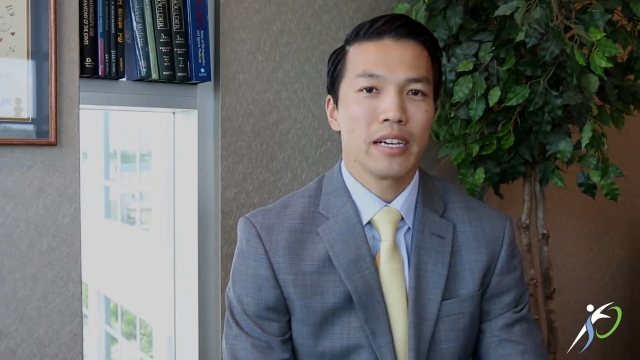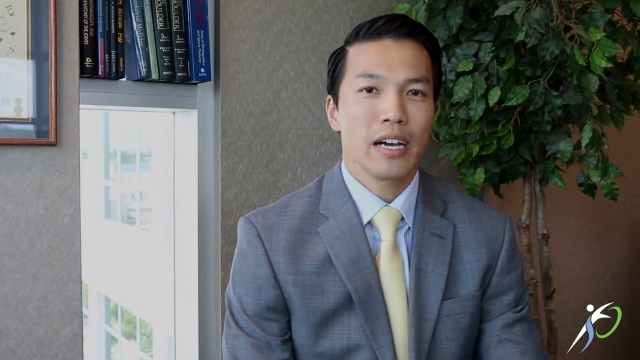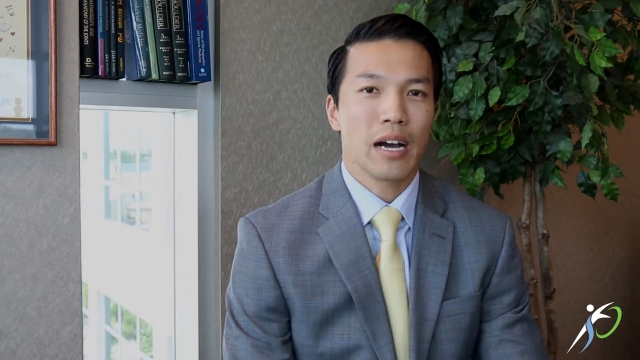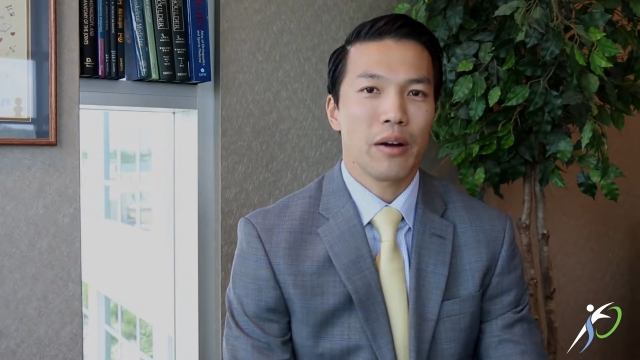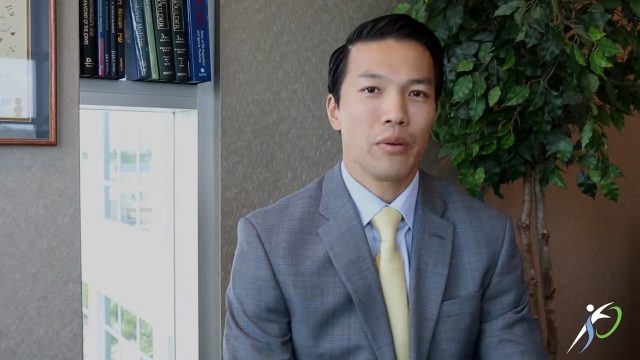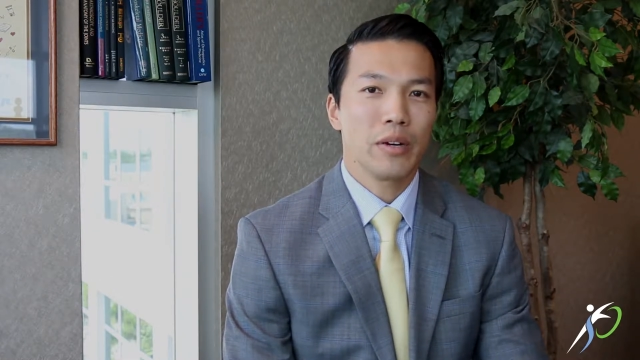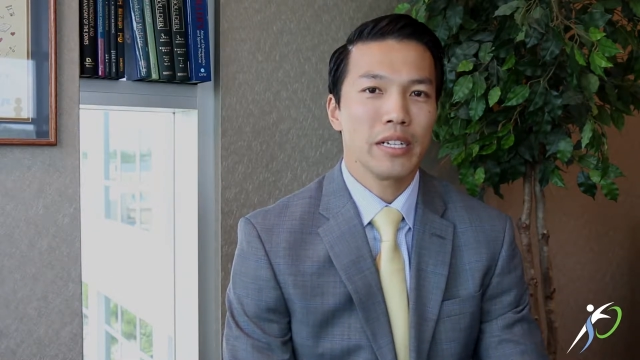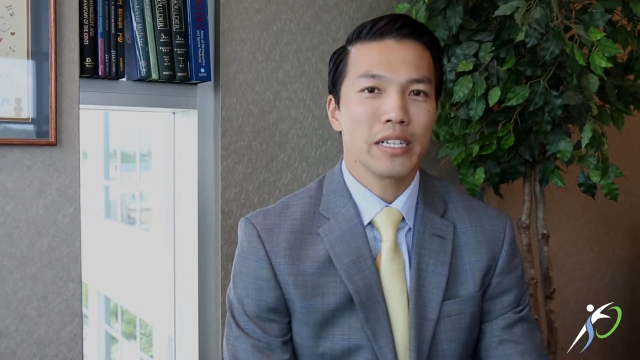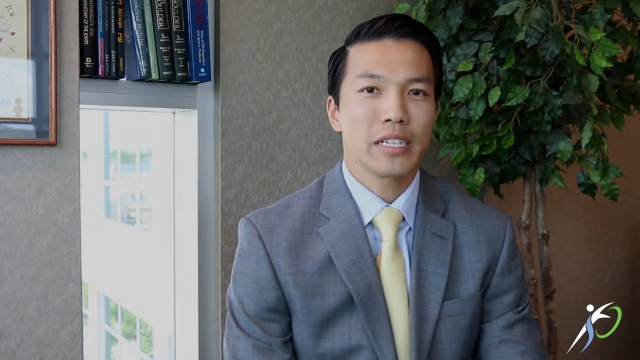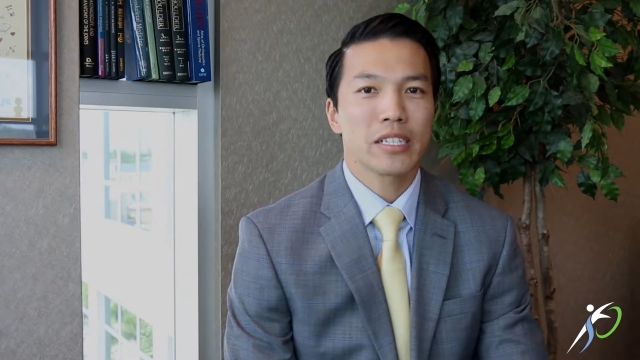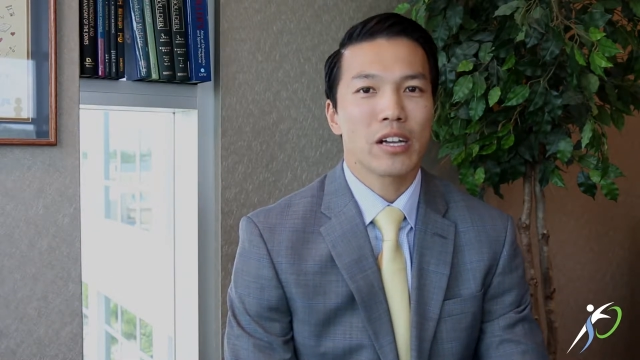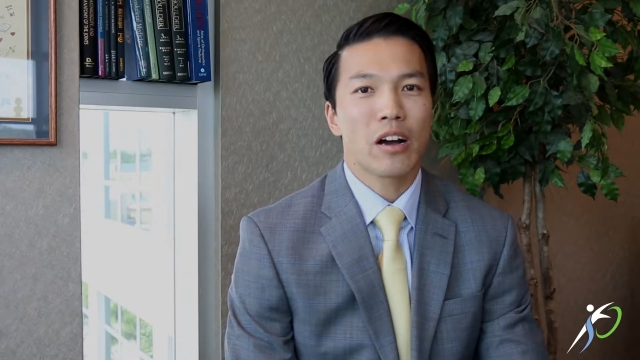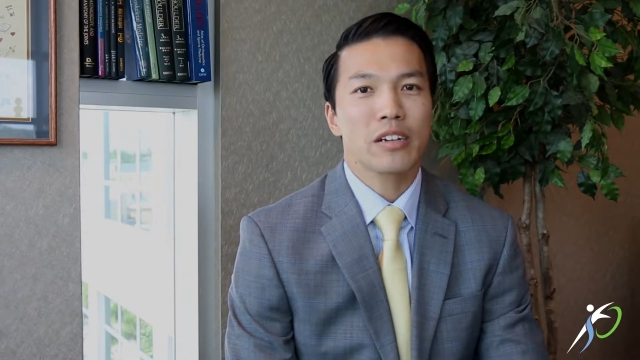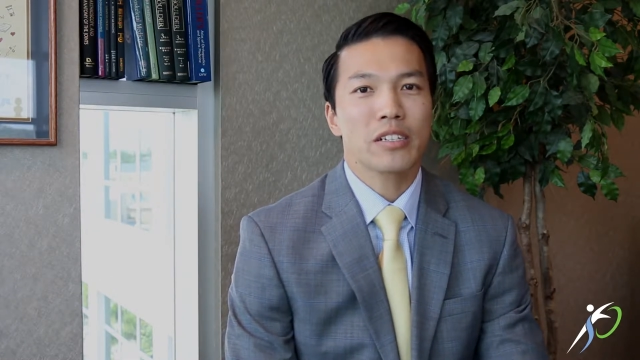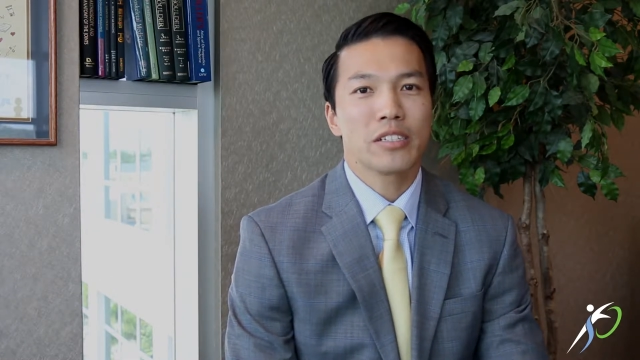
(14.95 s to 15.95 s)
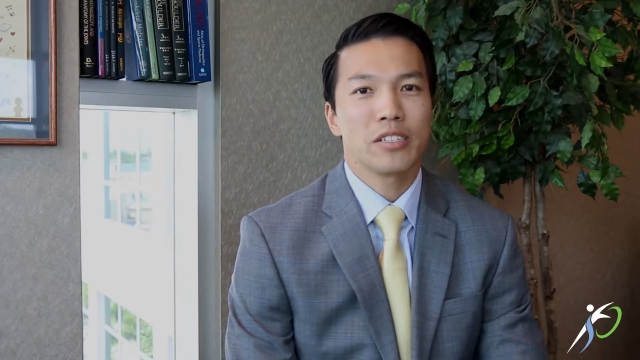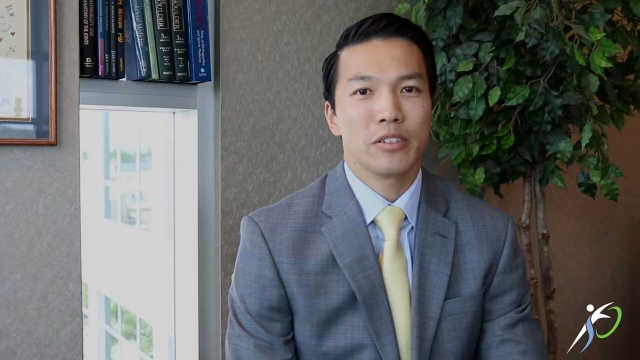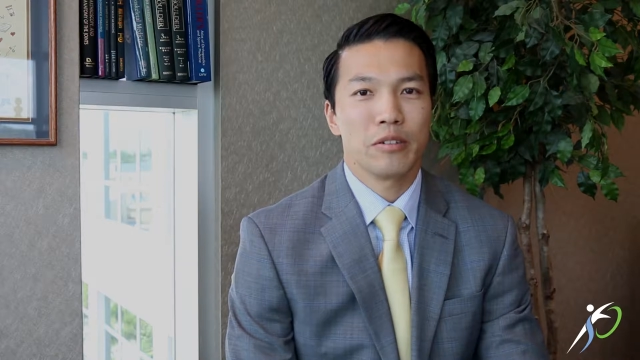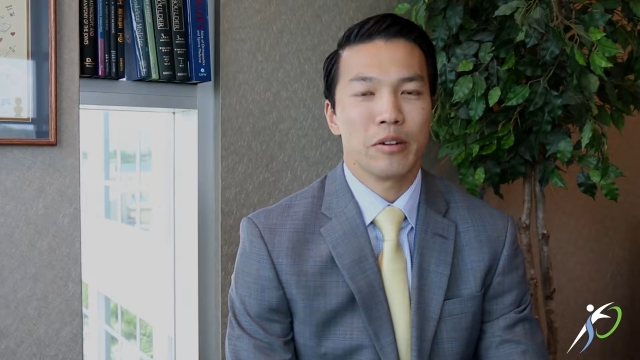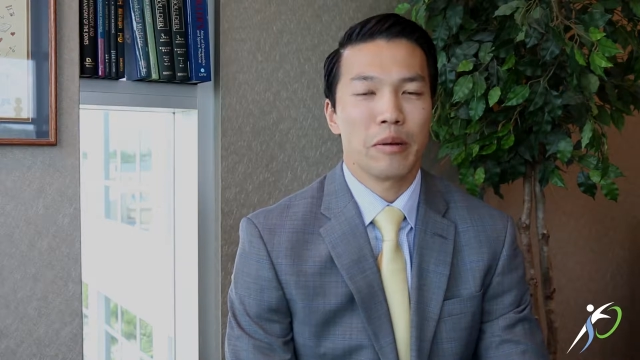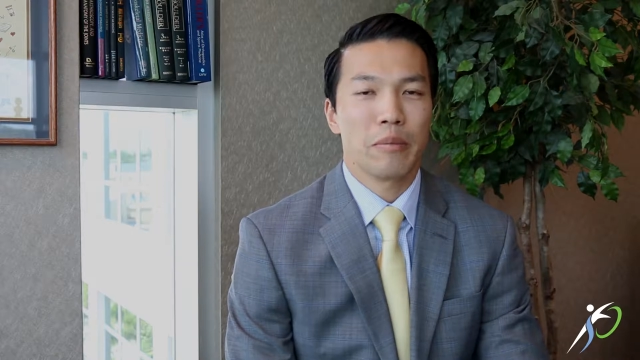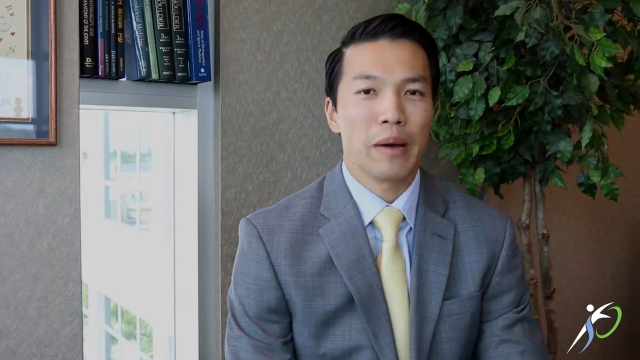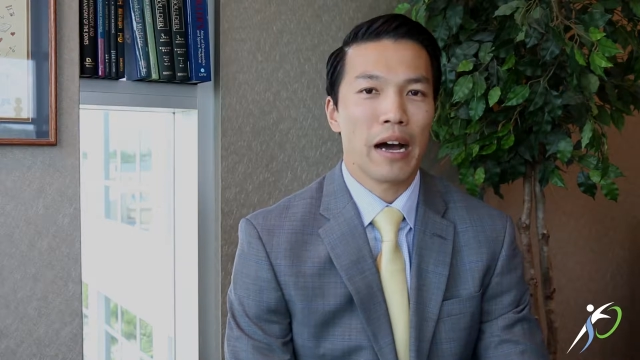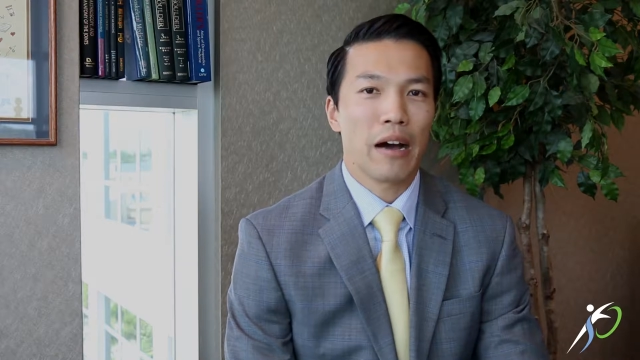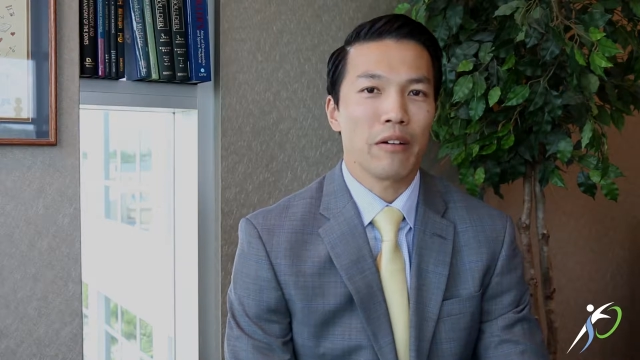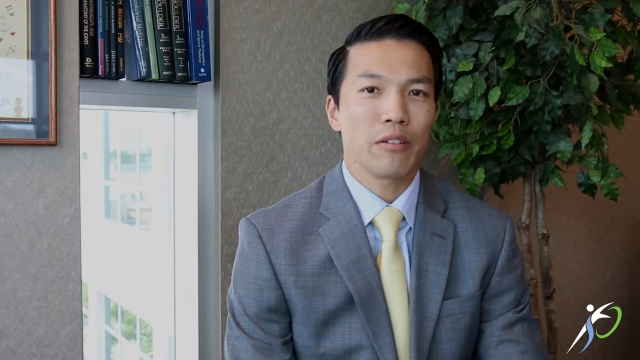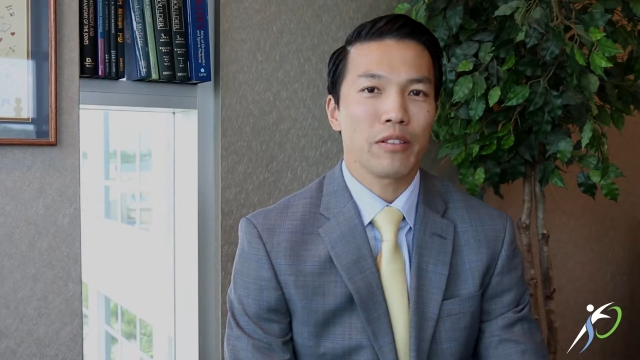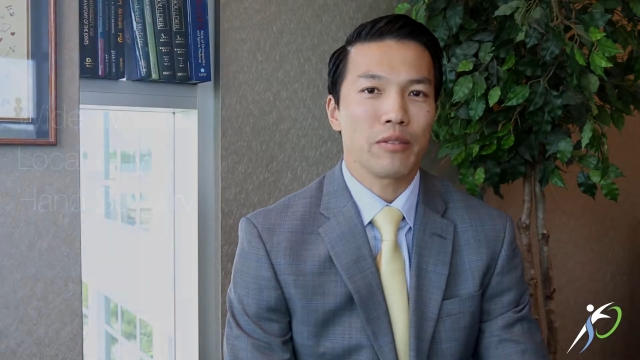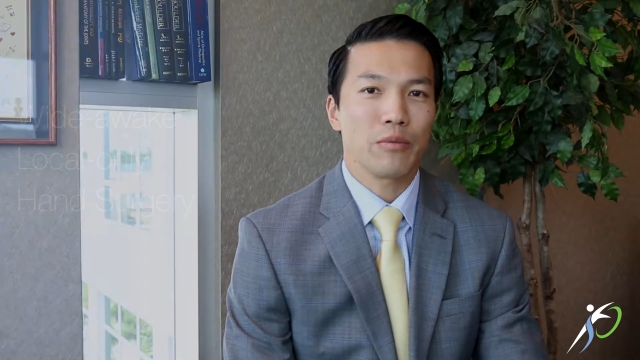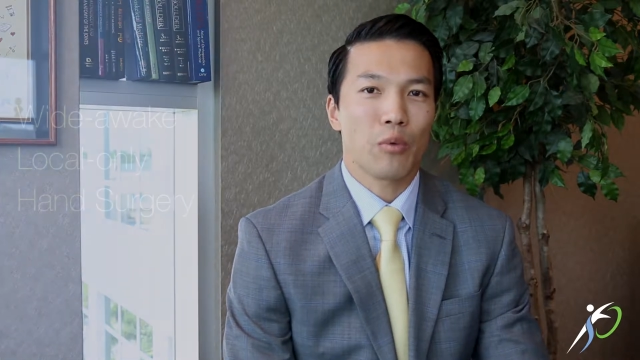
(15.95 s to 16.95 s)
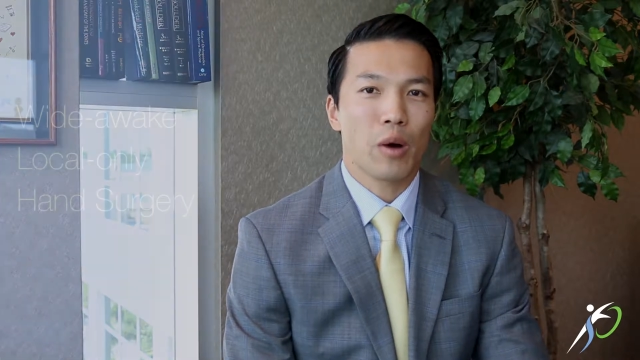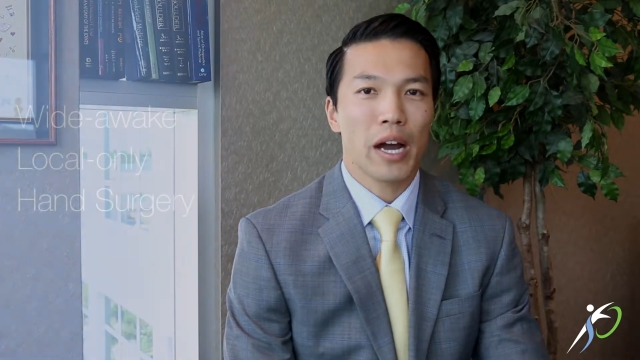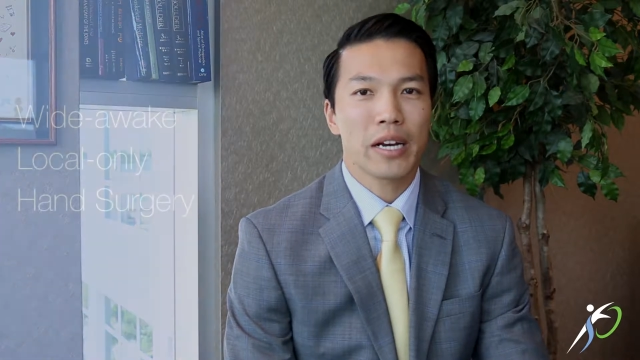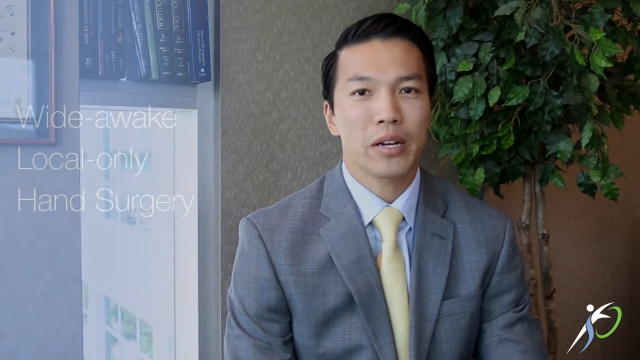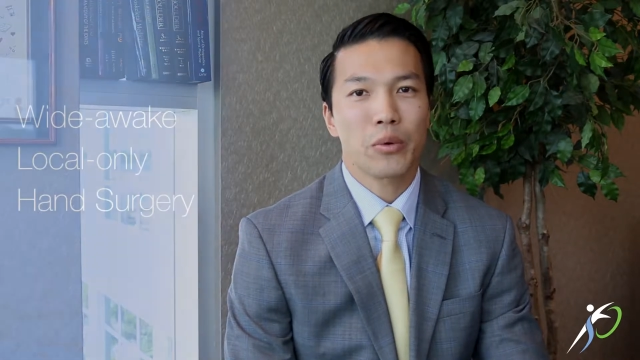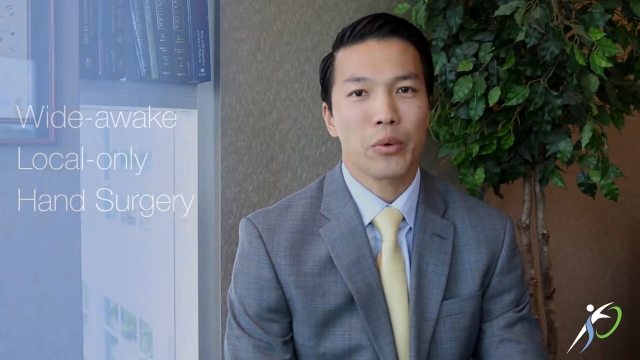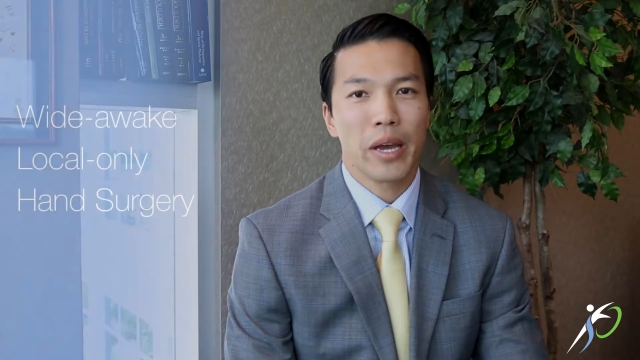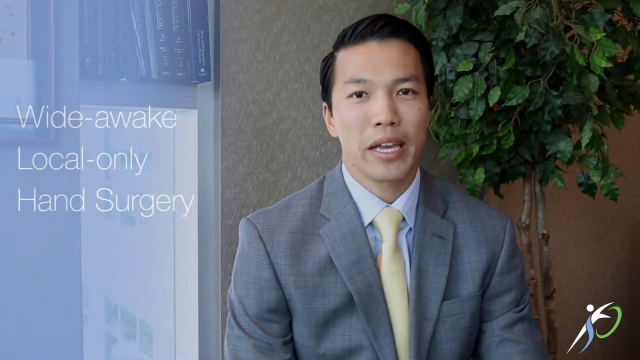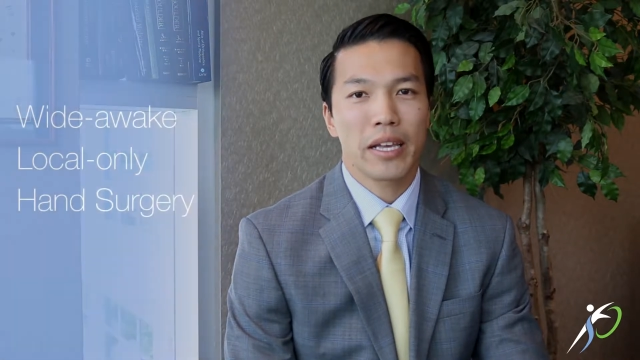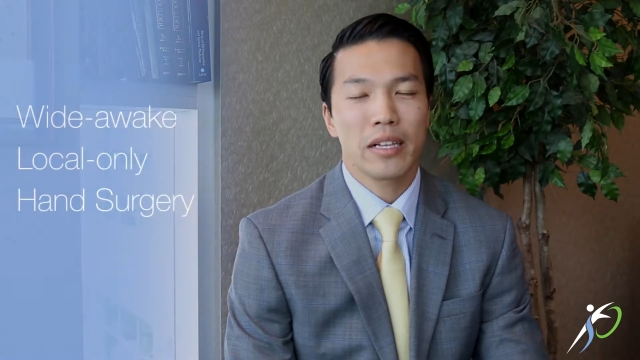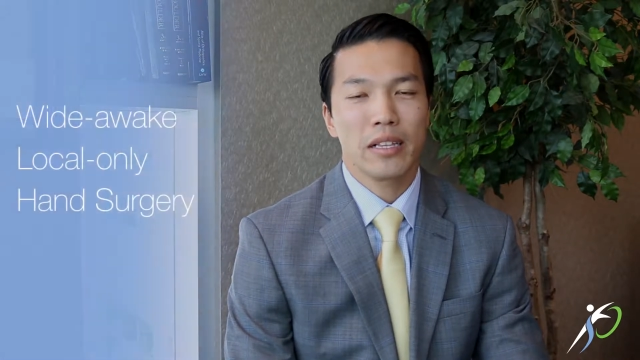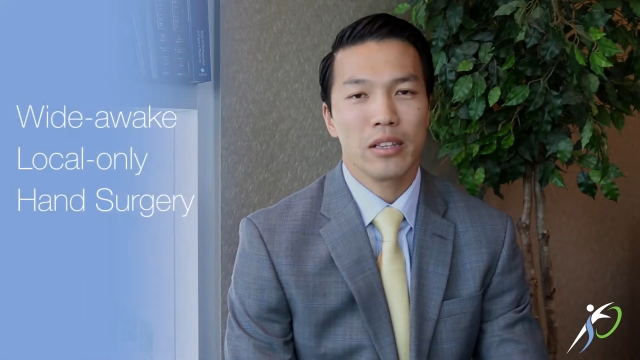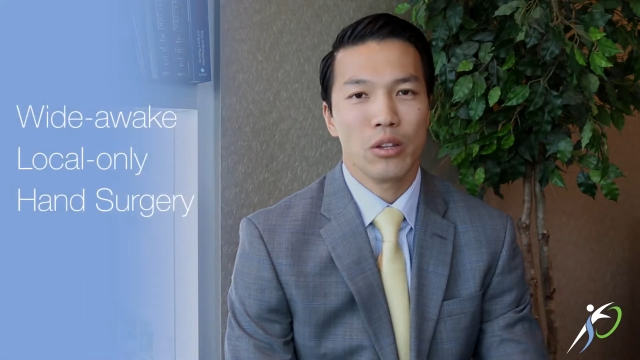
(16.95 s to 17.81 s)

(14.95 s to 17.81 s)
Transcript: I wanted to talk to you about wide awake,